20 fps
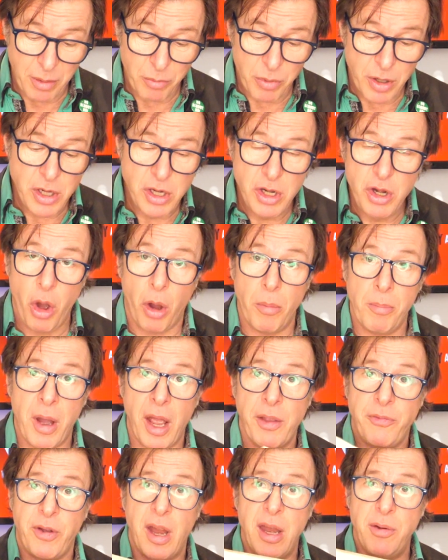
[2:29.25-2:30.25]
were not
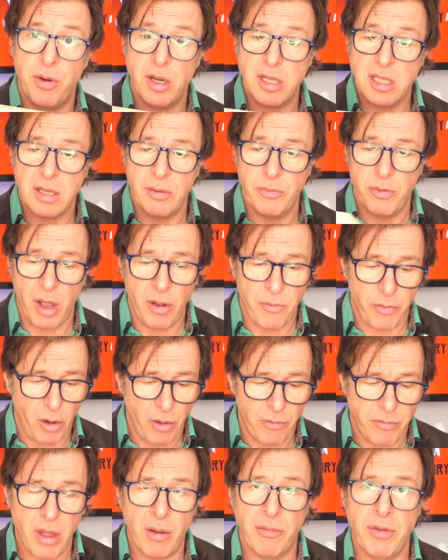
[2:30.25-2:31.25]
my favourites
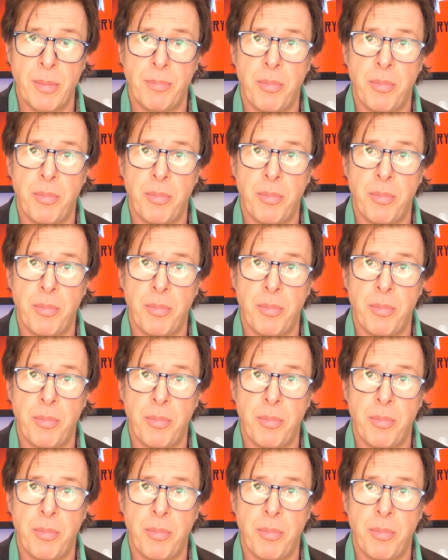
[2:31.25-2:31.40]
of the